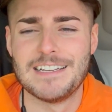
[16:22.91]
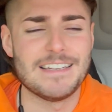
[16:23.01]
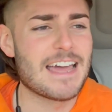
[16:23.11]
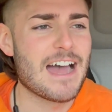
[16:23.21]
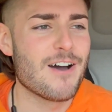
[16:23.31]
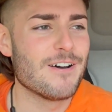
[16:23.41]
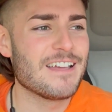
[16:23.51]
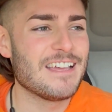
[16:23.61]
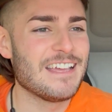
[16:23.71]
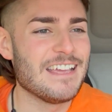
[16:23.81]
Now,
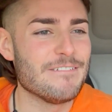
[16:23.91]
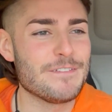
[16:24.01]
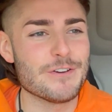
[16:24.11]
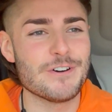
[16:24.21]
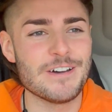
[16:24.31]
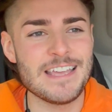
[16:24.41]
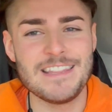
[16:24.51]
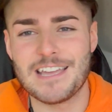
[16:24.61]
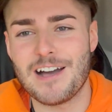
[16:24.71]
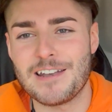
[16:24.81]
if you're
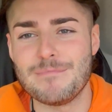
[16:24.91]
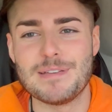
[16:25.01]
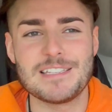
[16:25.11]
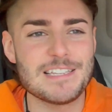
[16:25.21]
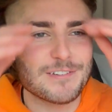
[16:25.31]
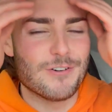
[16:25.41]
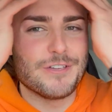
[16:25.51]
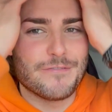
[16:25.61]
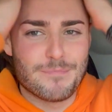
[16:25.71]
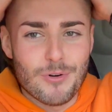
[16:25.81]
in the gardening business or
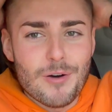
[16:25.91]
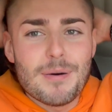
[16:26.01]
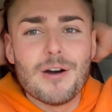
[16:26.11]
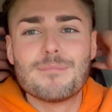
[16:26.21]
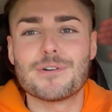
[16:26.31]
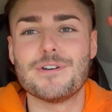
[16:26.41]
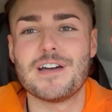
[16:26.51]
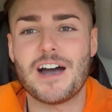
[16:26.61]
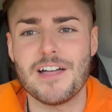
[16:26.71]
you've brought a pole pruner,